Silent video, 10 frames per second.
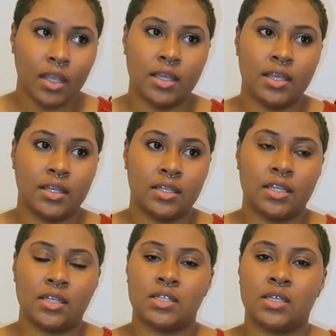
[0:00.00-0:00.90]
And
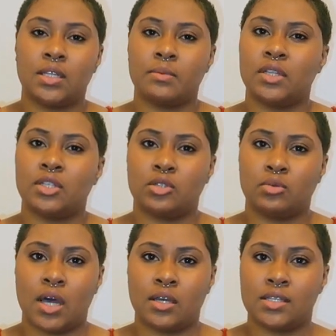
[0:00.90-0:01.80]
it took them a little
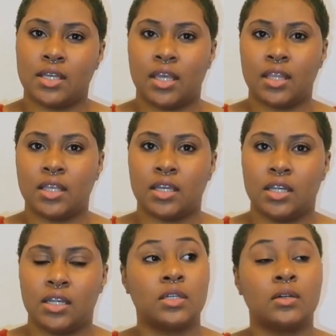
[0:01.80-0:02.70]
while to get
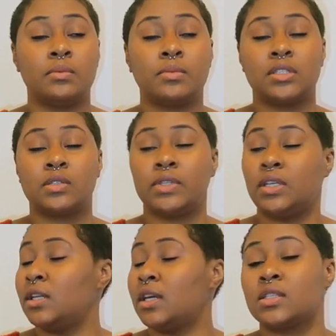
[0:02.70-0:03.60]
there. So in
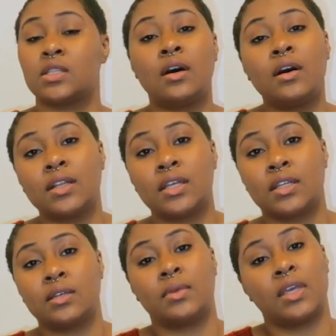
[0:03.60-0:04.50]
between us calling
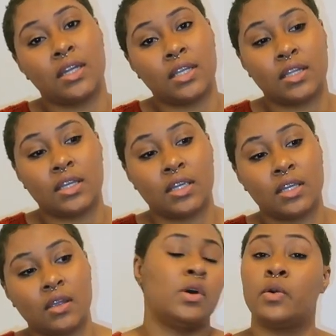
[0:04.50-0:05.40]
and them getting
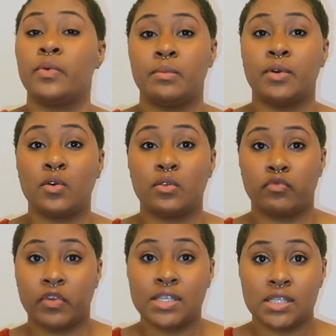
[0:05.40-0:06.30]
there, we're
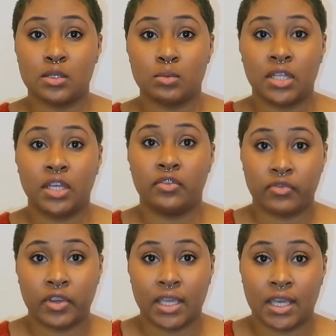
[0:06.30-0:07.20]
both reasonably
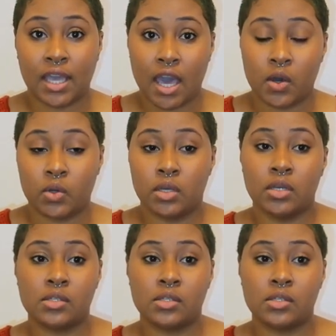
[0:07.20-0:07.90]
freaking out.